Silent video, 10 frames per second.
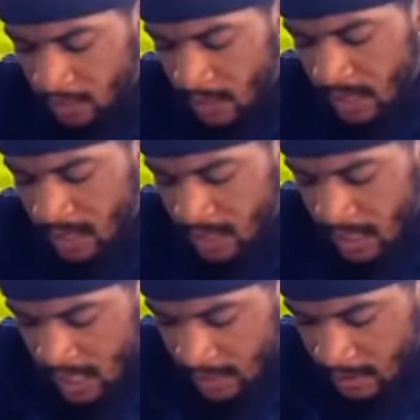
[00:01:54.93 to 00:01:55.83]
This is
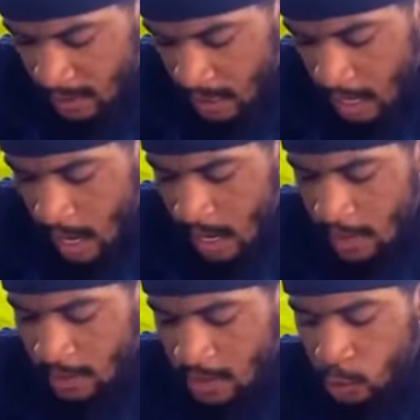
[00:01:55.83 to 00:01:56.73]
John
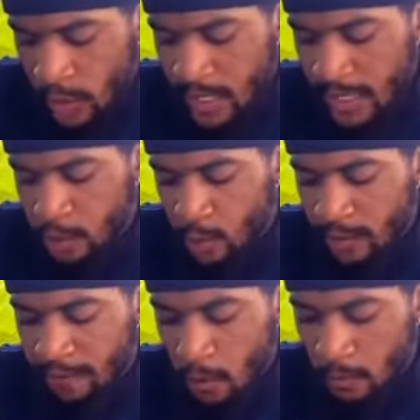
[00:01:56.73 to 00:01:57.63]
20 and
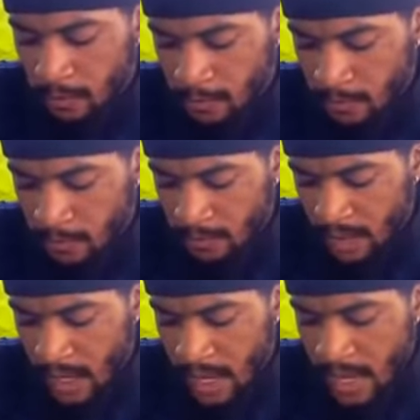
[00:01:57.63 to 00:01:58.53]
24.
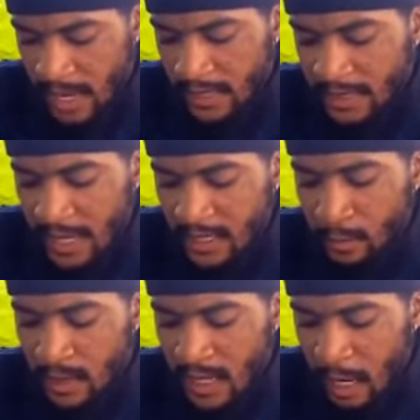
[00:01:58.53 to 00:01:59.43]
It says,
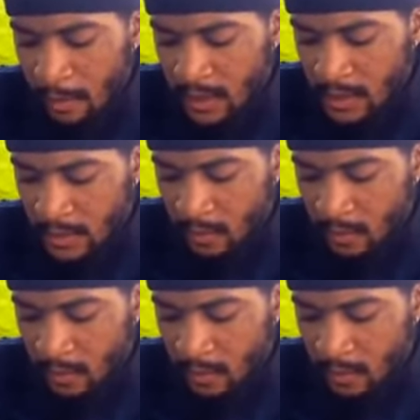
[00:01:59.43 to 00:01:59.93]
But Thomas,